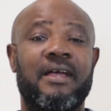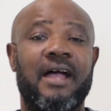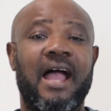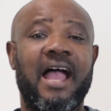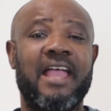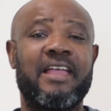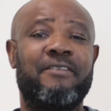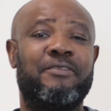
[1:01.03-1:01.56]

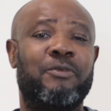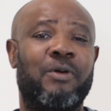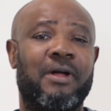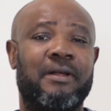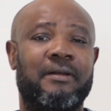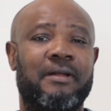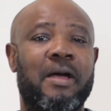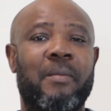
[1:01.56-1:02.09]
Hi
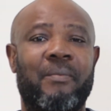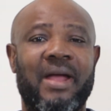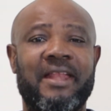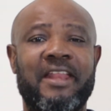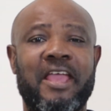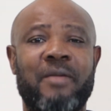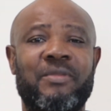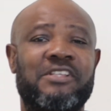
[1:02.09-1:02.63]
everyone, my
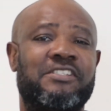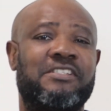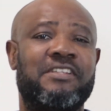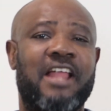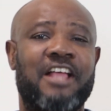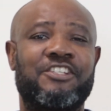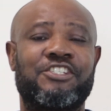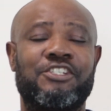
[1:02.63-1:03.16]
name is
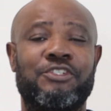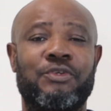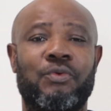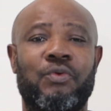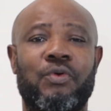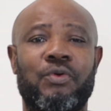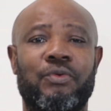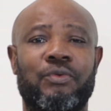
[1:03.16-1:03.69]
Nashy
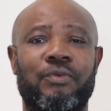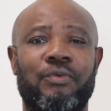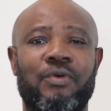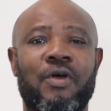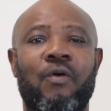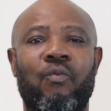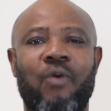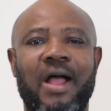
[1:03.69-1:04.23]
Uhuru.
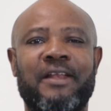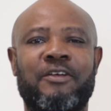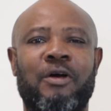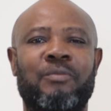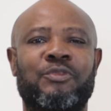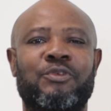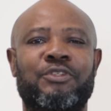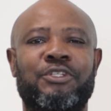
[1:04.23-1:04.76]

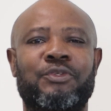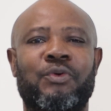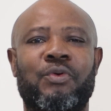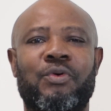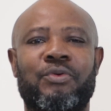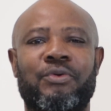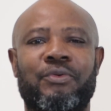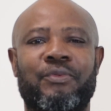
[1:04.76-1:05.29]
Welcome to the
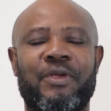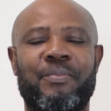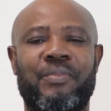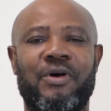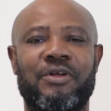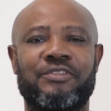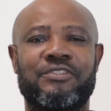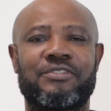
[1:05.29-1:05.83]
Uhuru
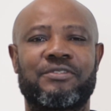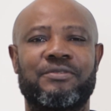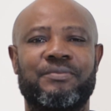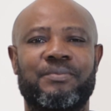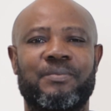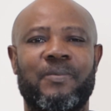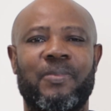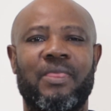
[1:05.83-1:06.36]
Reports.
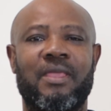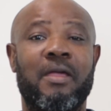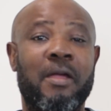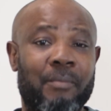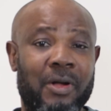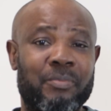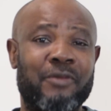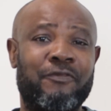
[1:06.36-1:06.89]

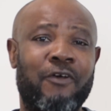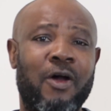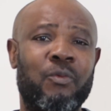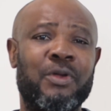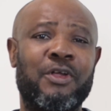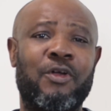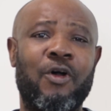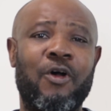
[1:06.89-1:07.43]
But before
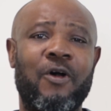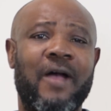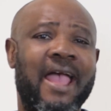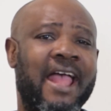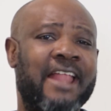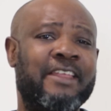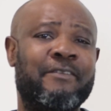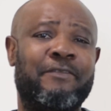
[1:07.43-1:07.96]
we go
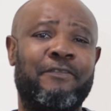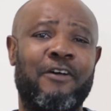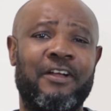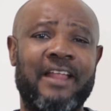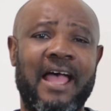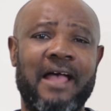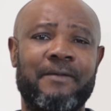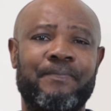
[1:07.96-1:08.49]
any
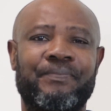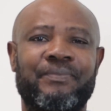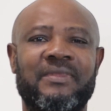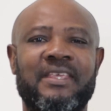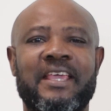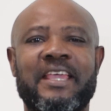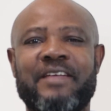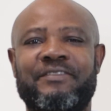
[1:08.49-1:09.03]
further,
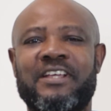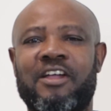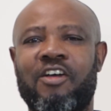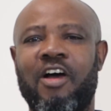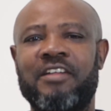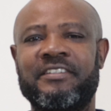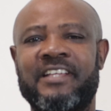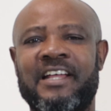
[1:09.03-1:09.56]
if the
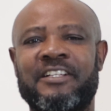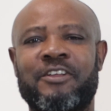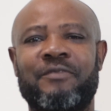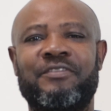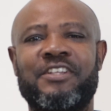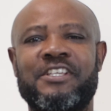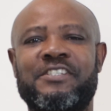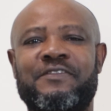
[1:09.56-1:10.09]
content
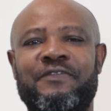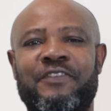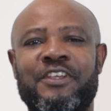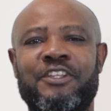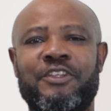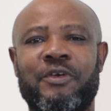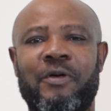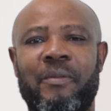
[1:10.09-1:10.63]
of this
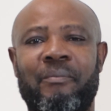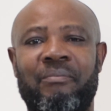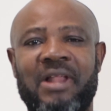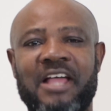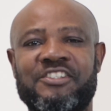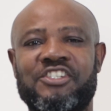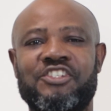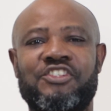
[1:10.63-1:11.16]
video
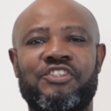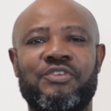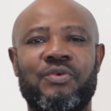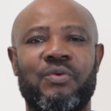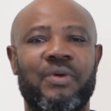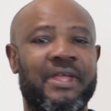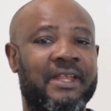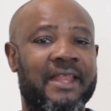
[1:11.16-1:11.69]
blesses
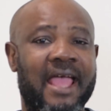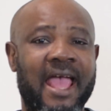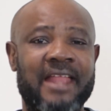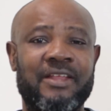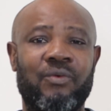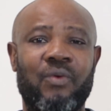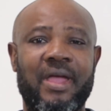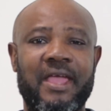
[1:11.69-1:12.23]
you in
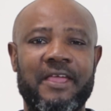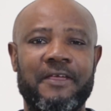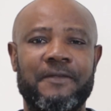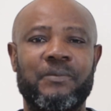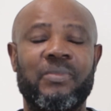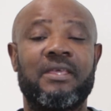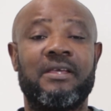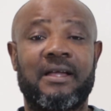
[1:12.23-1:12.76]
any way,
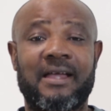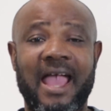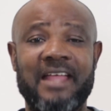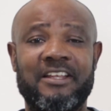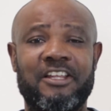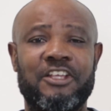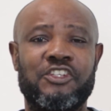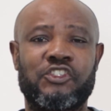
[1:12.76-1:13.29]

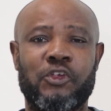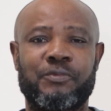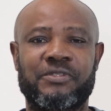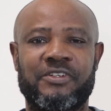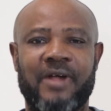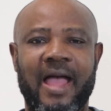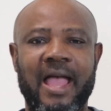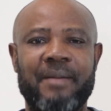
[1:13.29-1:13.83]
kindly
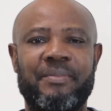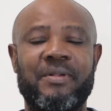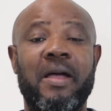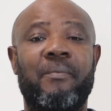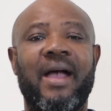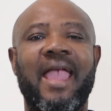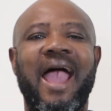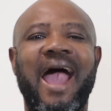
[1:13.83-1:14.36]
subscribe
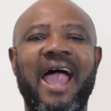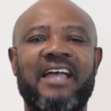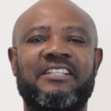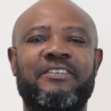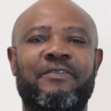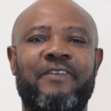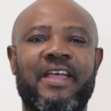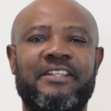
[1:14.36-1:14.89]
by
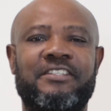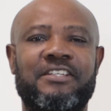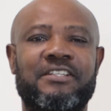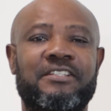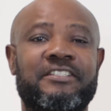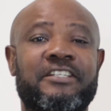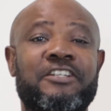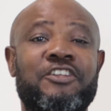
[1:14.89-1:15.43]

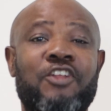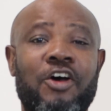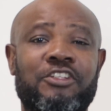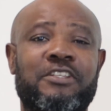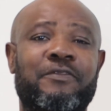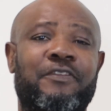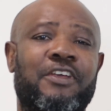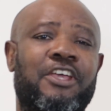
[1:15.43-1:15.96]
activating the
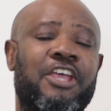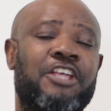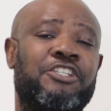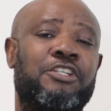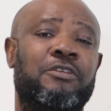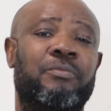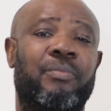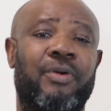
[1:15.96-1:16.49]

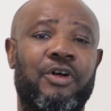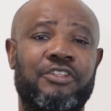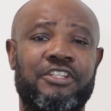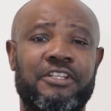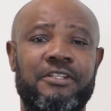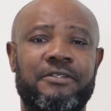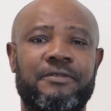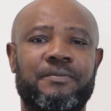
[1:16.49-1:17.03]
notification
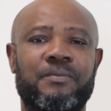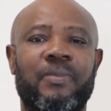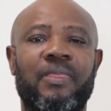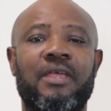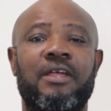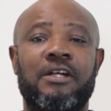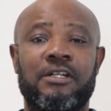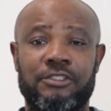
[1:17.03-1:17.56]
button,
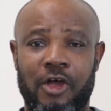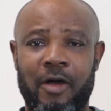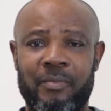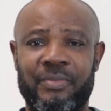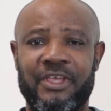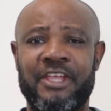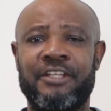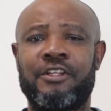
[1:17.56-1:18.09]

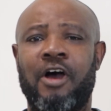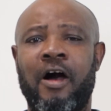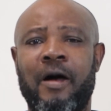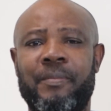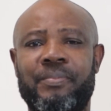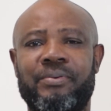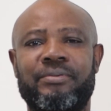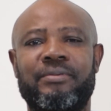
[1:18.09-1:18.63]
thumb it
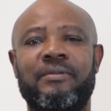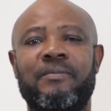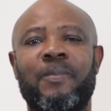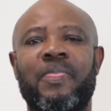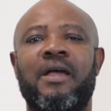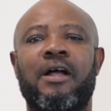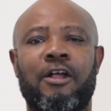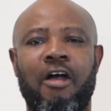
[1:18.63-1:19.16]
up,
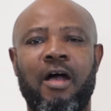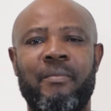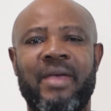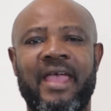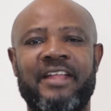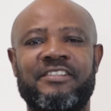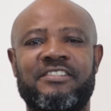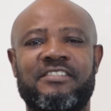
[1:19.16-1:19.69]

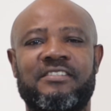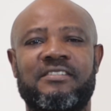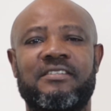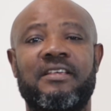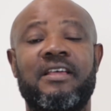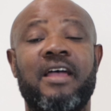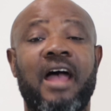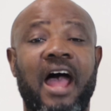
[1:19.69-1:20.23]
comment,
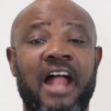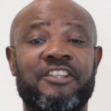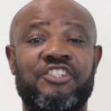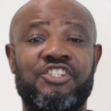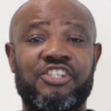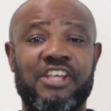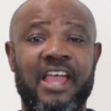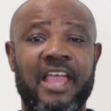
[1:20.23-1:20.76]
and
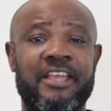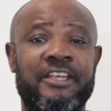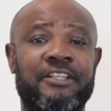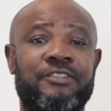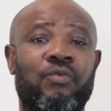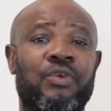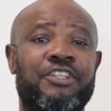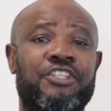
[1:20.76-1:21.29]
share
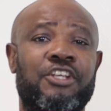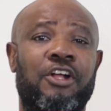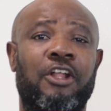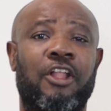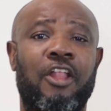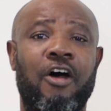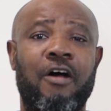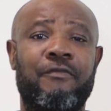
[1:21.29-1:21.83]
it with your
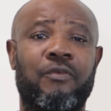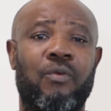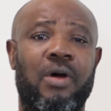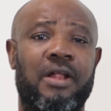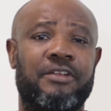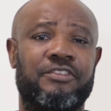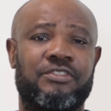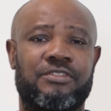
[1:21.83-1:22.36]
loved
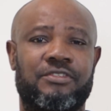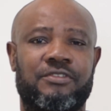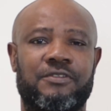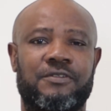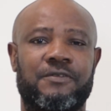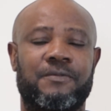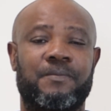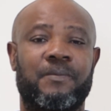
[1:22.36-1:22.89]

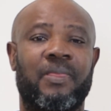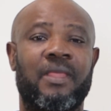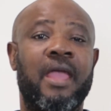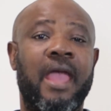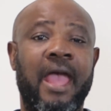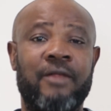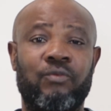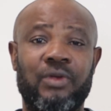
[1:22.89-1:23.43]
ones.
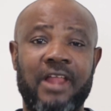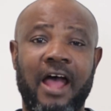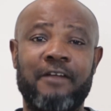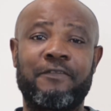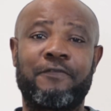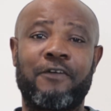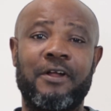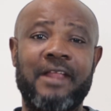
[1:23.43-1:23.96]
And without
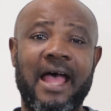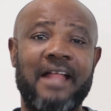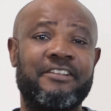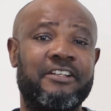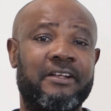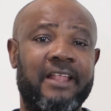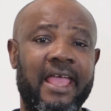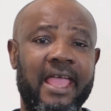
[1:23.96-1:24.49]
further
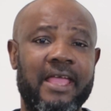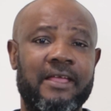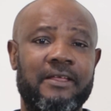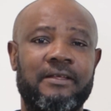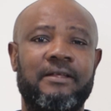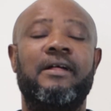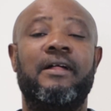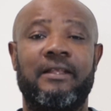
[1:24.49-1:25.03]
delay,
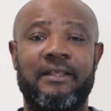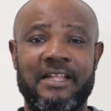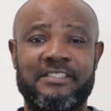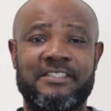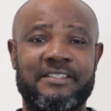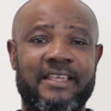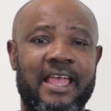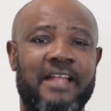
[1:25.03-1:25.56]

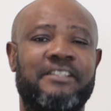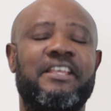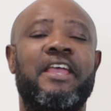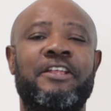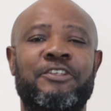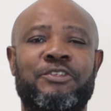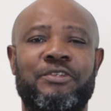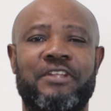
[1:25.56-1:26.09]
let's get
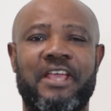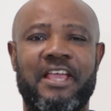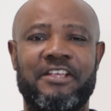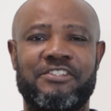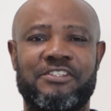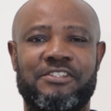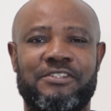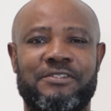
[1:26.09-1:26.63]
into
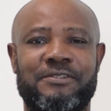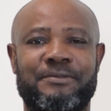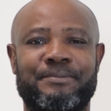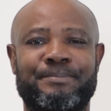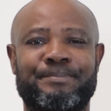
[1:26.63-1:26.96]
this.